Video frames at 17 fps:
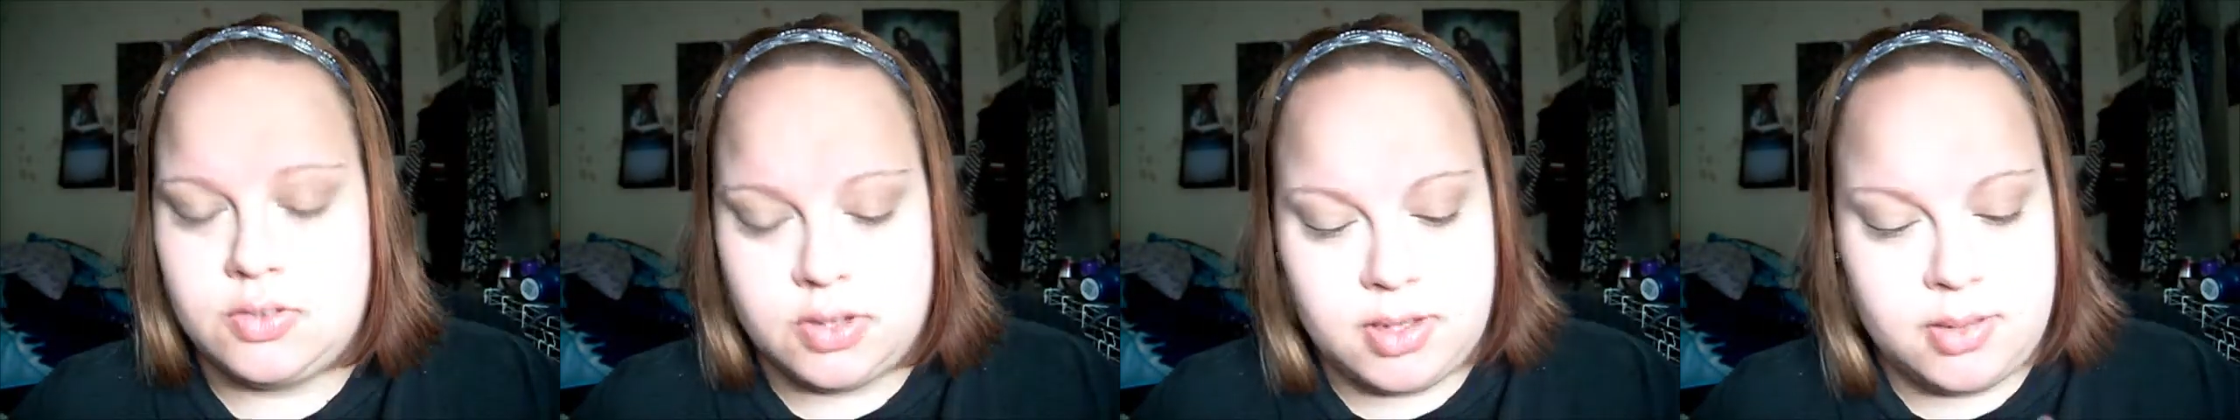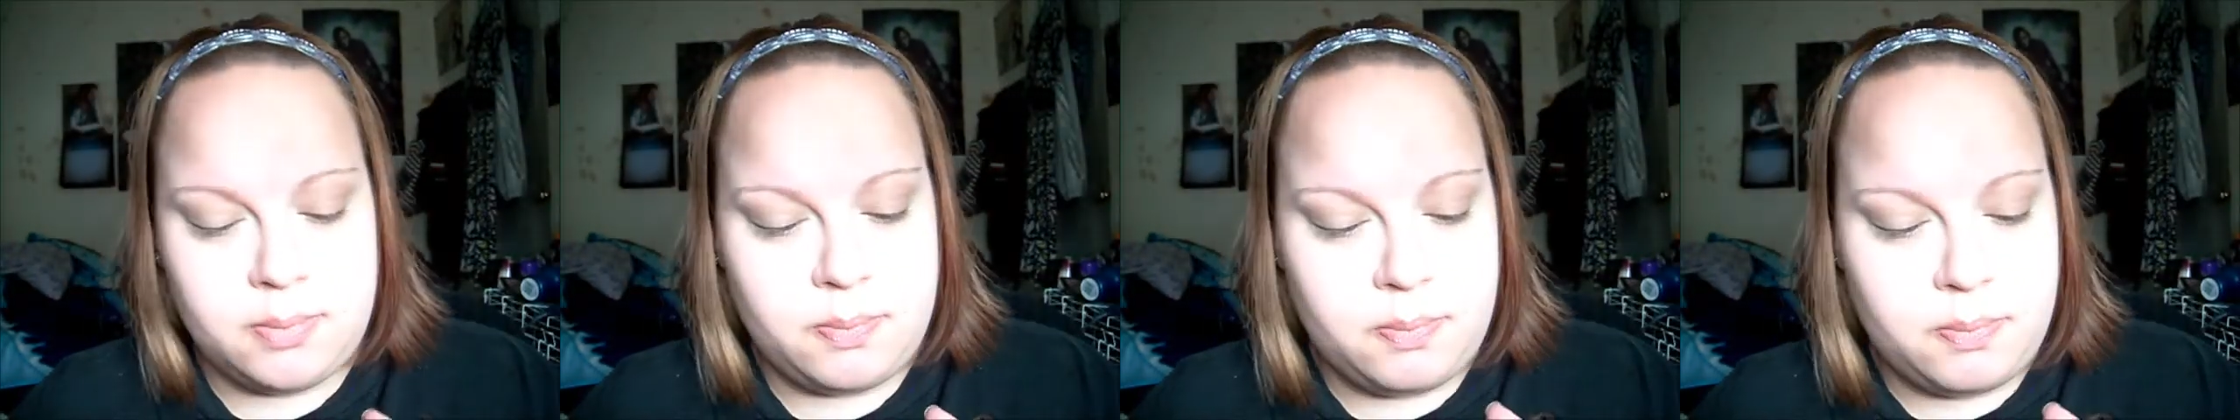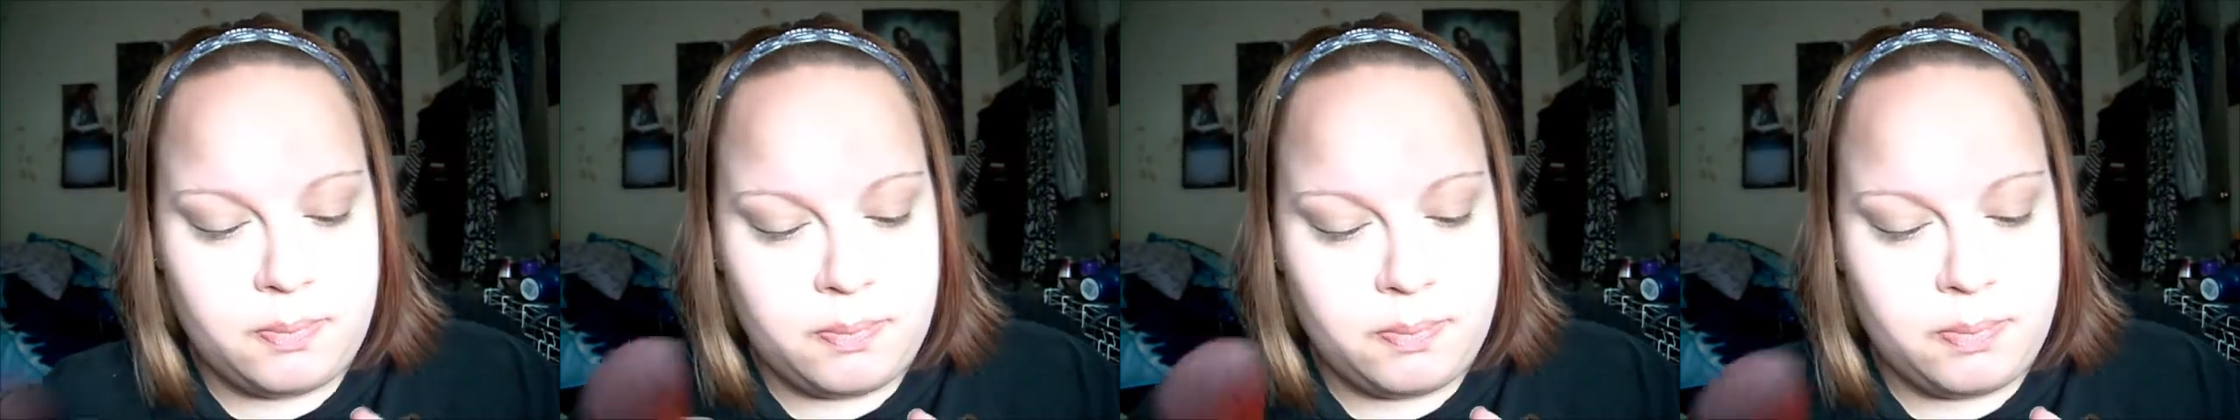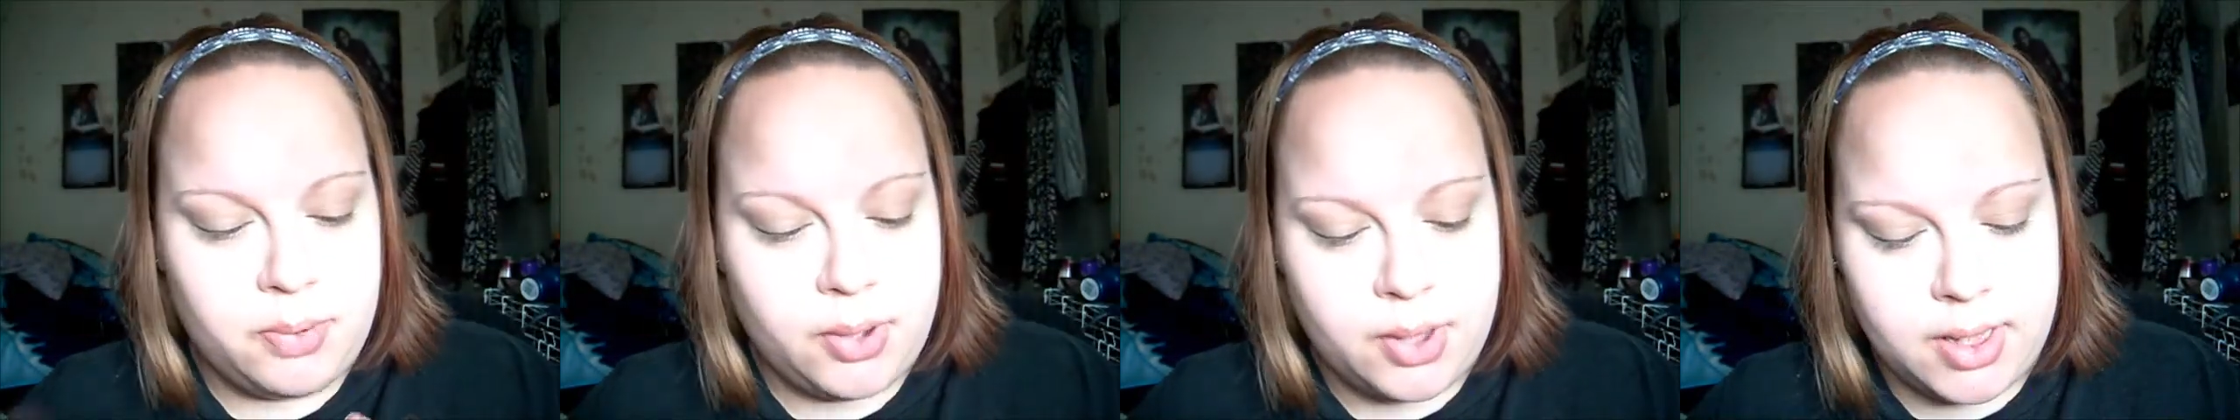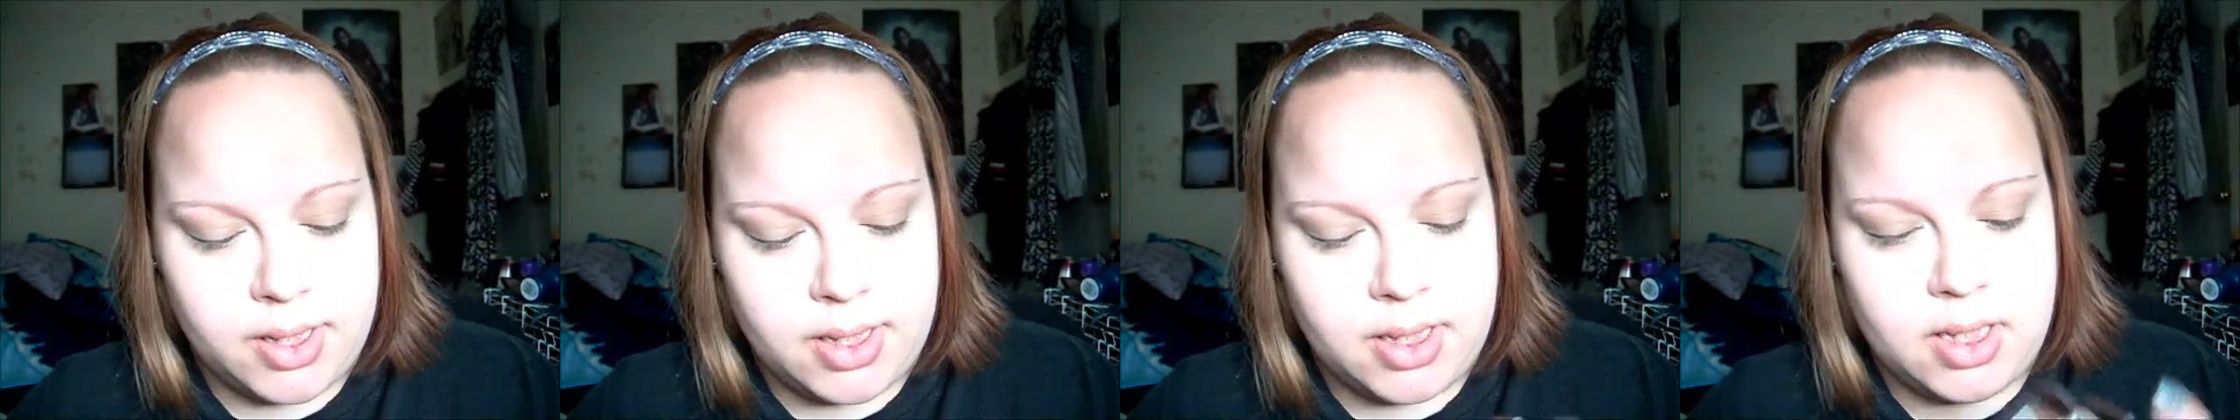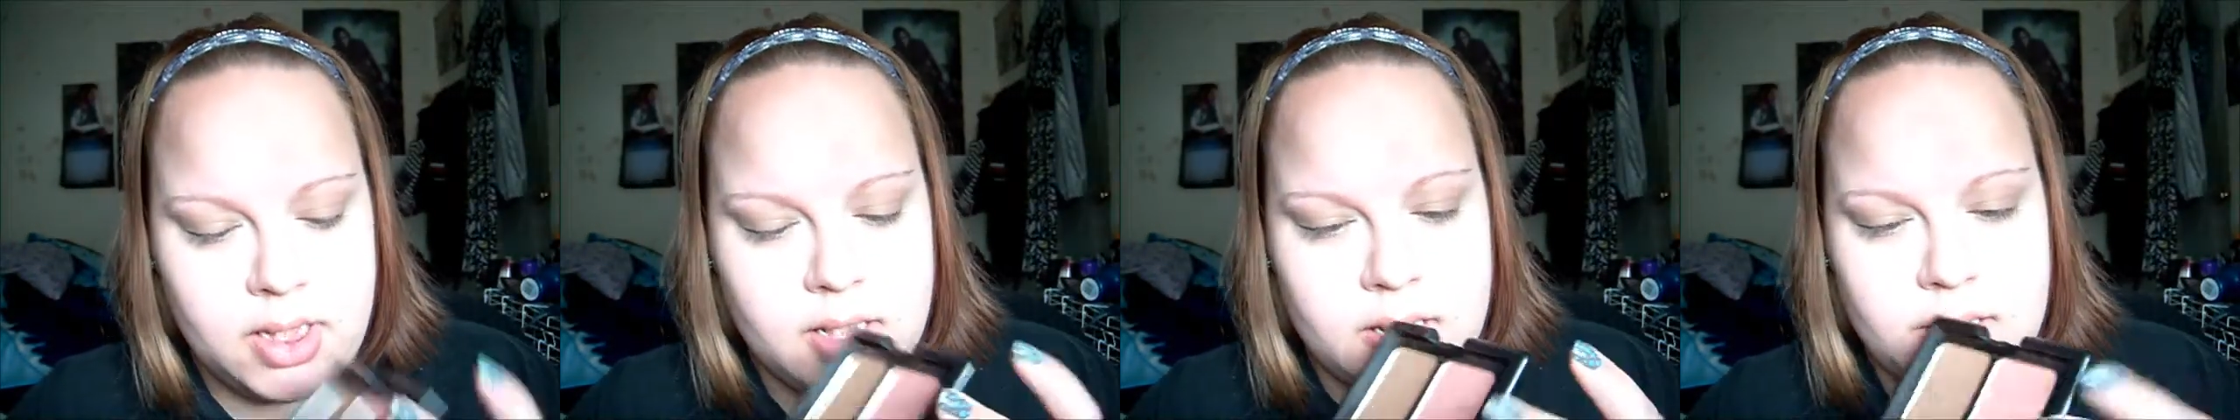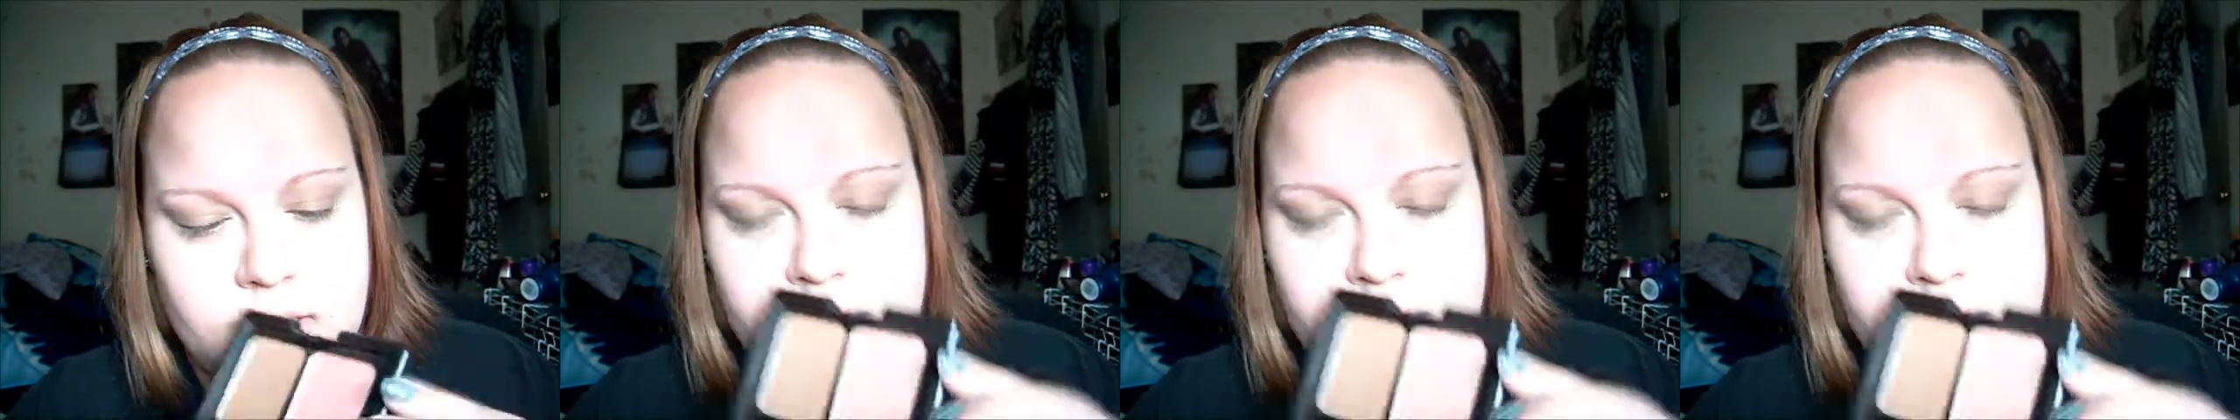really pretty